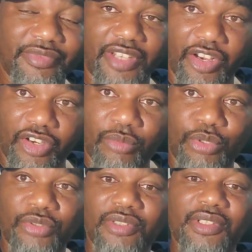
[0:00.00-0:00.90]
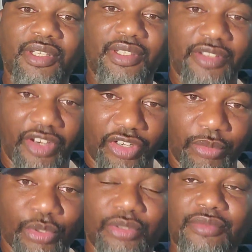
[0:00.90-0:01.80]
terrible,
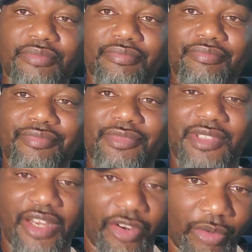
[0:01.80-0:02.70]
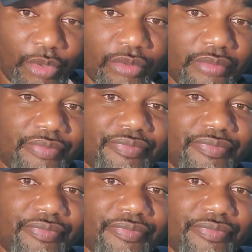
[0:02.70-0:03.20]
terrible, terrible.